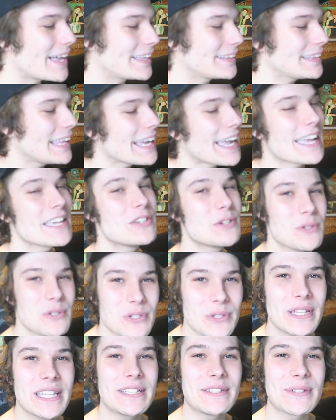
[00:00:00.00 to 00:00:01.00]
Uh, like I
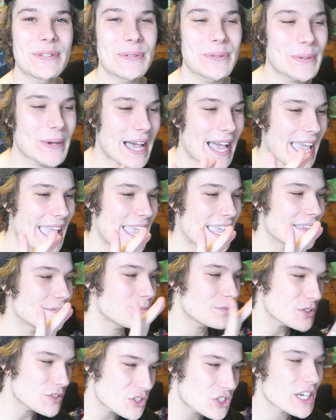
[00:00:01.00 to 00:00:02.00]
usually do, I
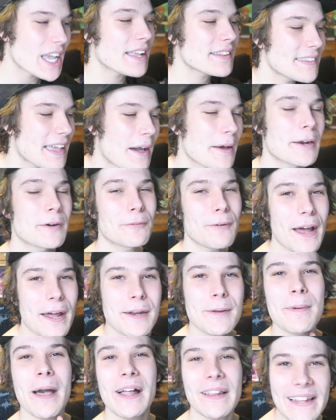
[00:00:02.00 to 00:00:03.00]
checked out
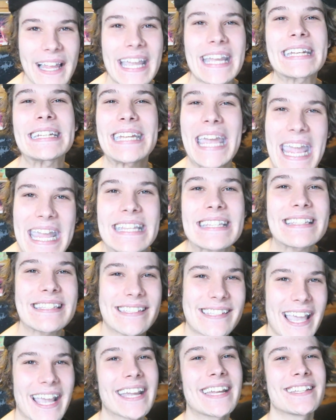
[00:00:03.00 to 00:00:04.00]
around about like 10
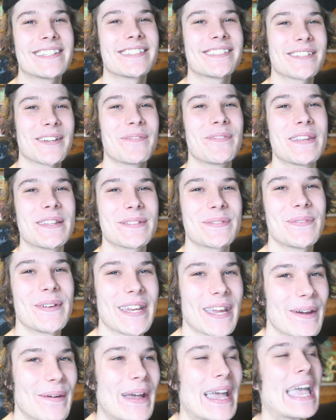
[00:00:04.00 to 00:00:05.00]
seconds of this
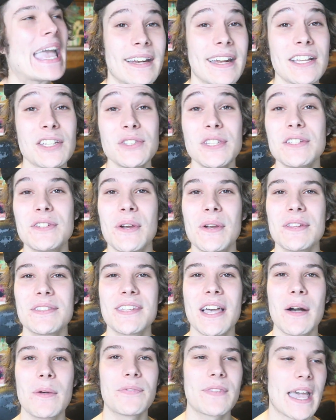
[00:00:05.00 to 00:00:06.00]
video, and it actually
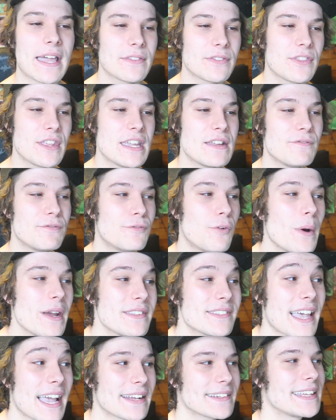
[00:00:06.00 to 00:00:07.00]
turns out that the
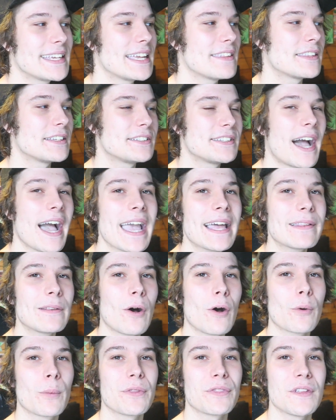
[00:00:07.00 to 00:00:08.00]
voice acting and the
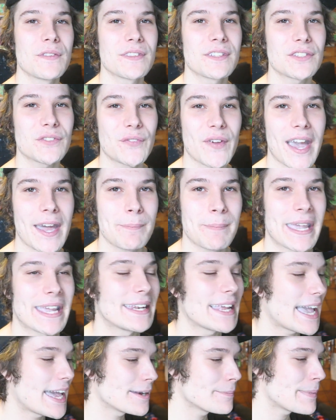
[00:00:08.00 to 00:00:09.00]
dialogue within this
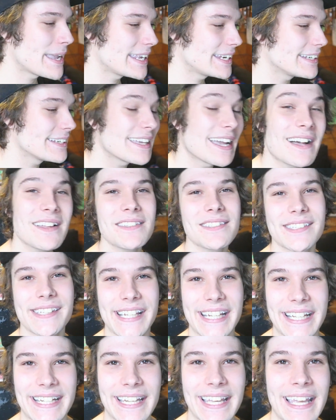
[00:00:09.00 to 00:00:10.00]
fan-made animated
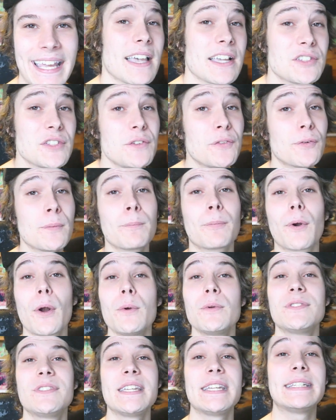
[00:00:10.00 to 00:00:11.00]
cutscene is actually from
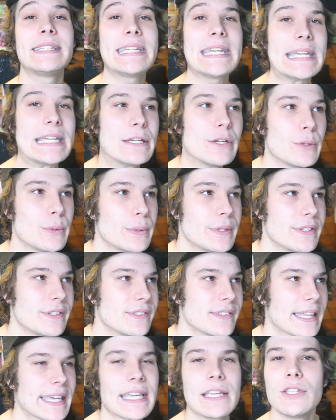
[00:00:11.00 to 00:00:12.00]
ProZD, who
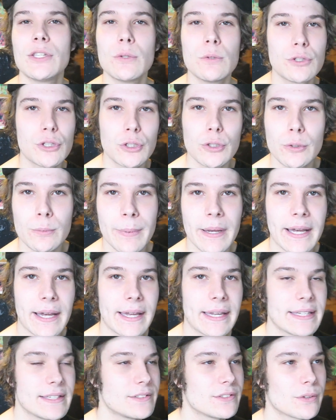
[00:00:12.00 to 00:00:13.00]
is like a
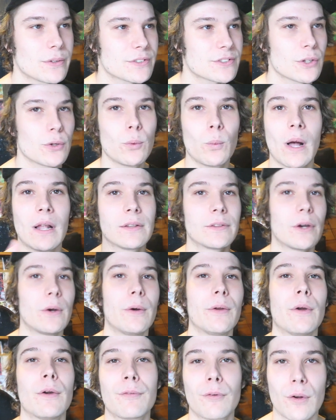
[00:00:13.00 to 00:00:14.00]
YouTuber, he's also well
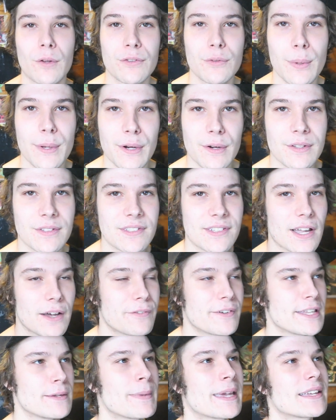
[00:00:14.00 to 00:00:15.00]
known over on Twitter and
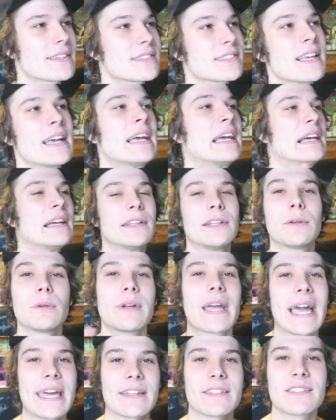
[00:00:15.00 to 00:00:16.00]
stuff, and he makes
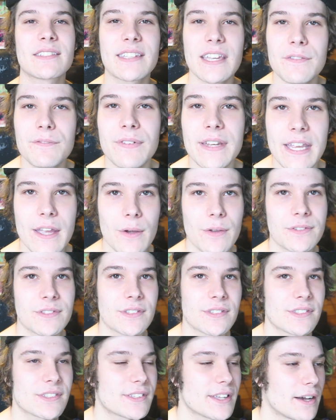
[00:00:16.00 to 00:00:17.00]
little kind of skip videos characters
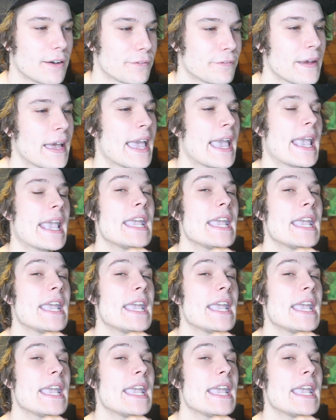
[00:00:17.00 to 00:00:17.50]
and stuff.